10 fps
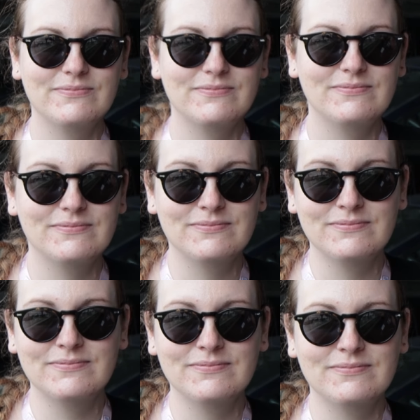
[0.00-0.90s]

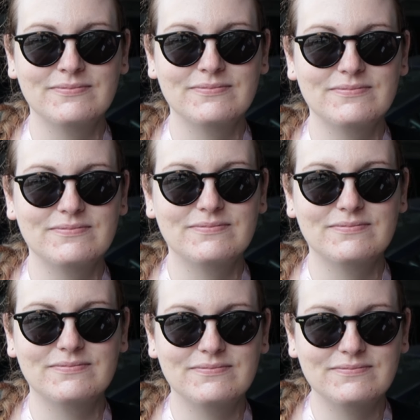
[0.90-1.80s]

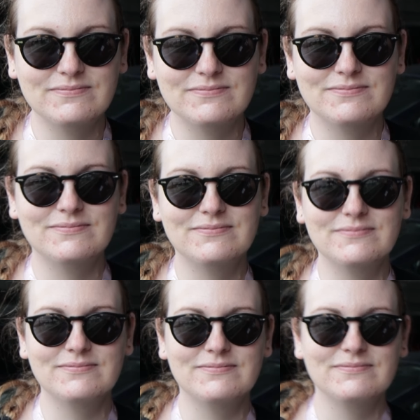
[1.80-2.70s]

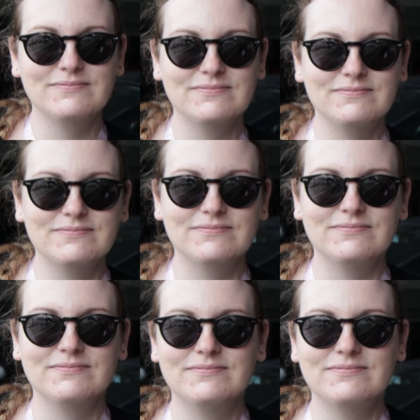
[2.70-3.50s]
(not speaking)